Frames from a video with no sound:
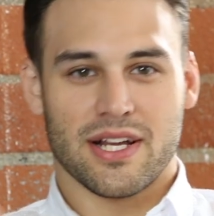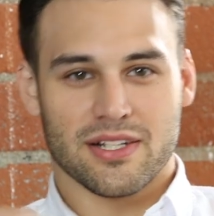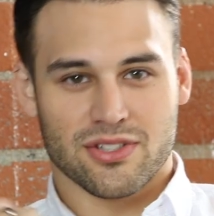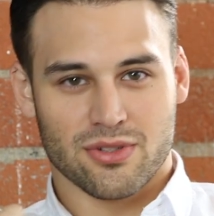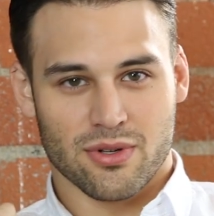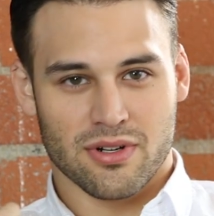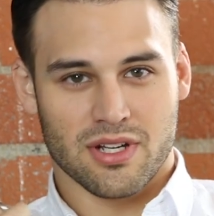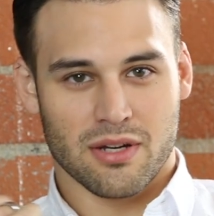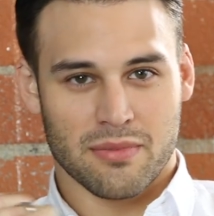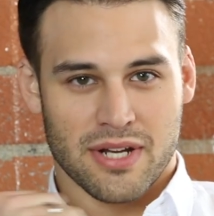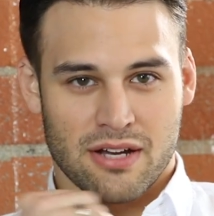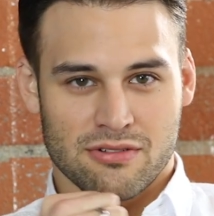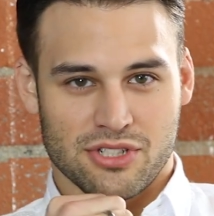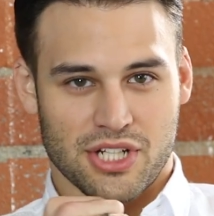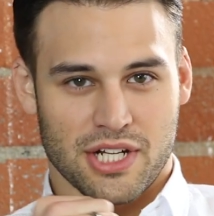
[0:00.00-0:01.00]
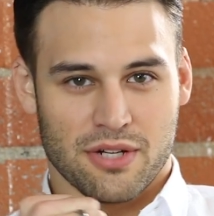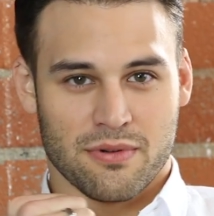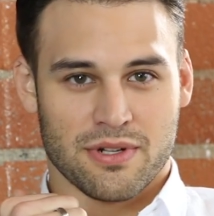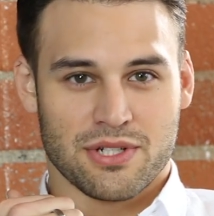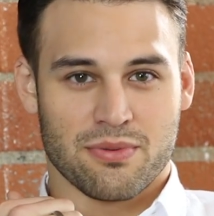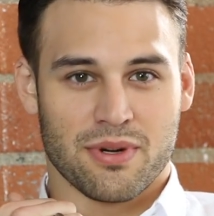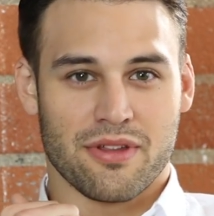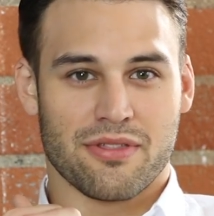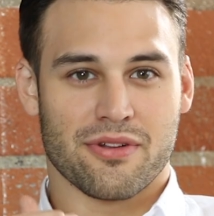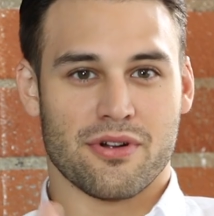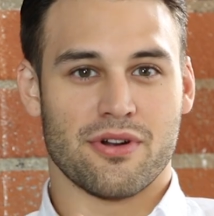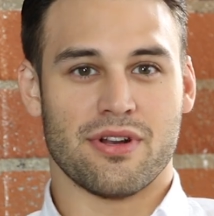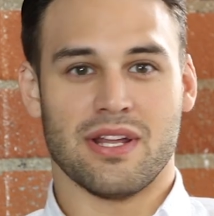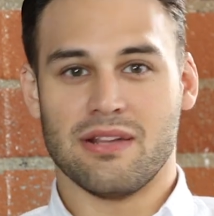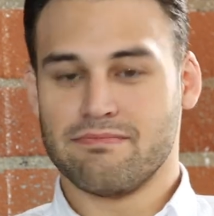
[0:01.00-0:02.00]
Next Door coming out January
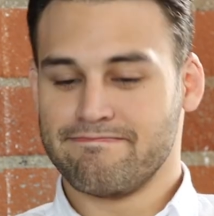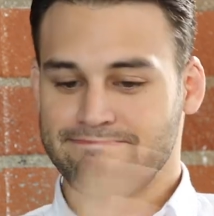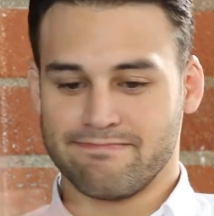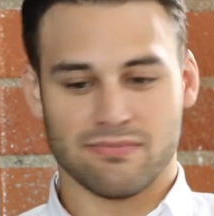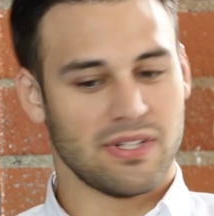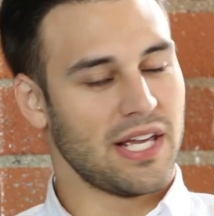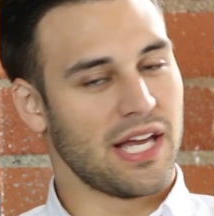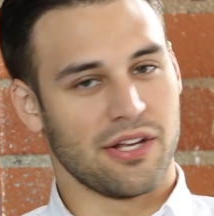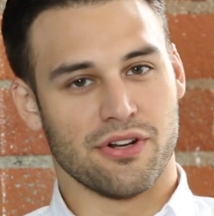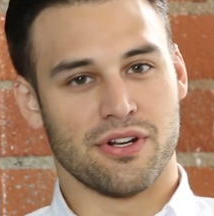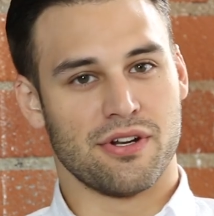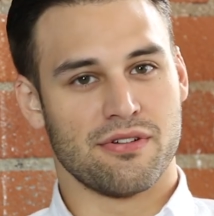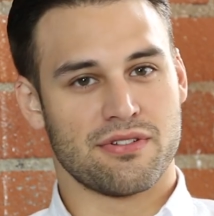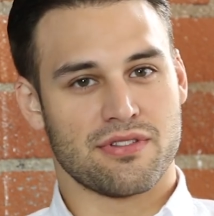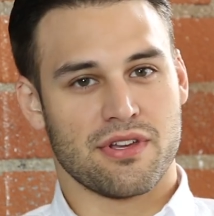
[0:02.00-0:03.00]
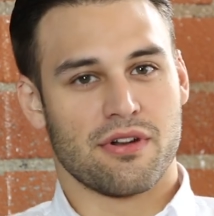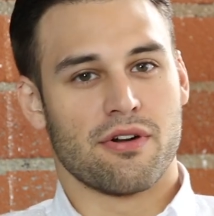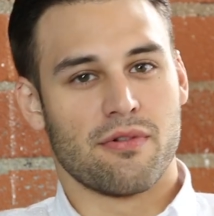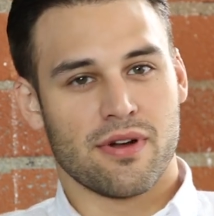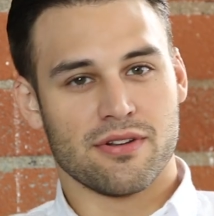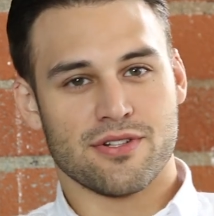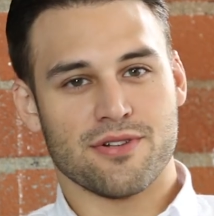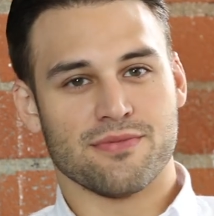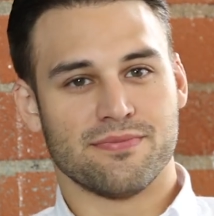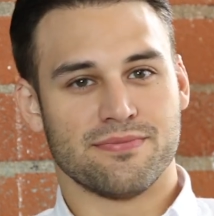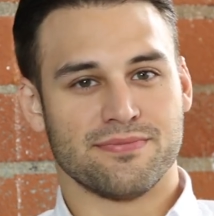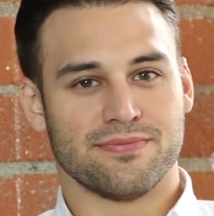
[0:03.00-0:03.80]
23rd at your nearest theater around you.